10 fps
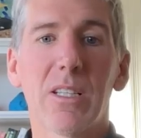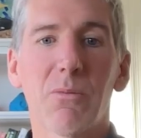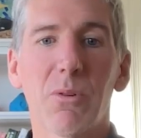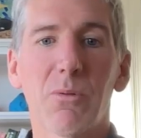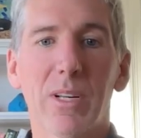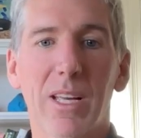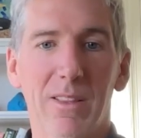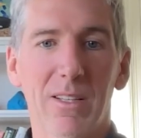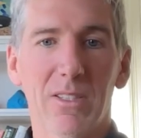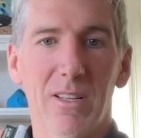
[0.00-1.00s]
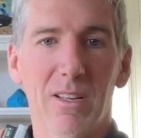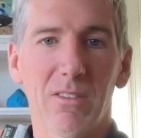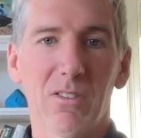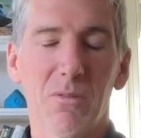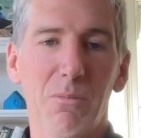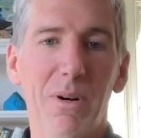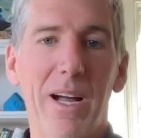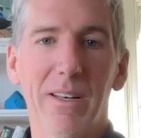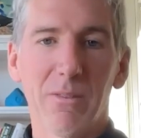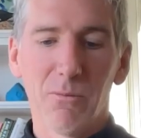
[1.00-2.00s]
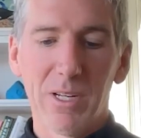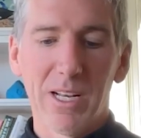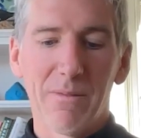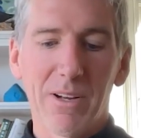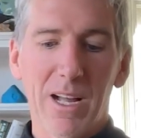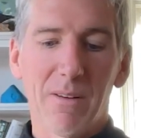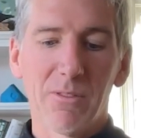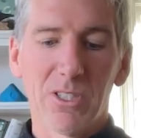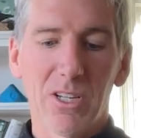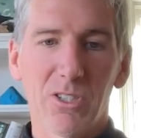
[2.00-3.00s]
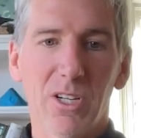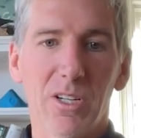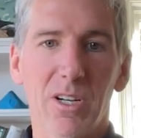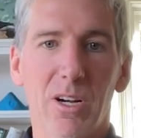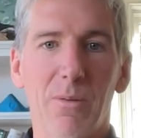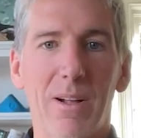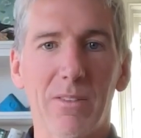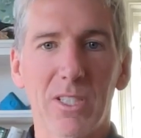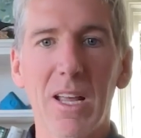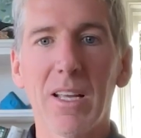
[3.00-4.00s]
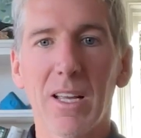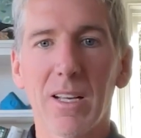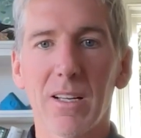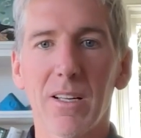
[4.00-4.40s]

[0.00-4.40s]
that we will get these things, but we can have a conversation around staking.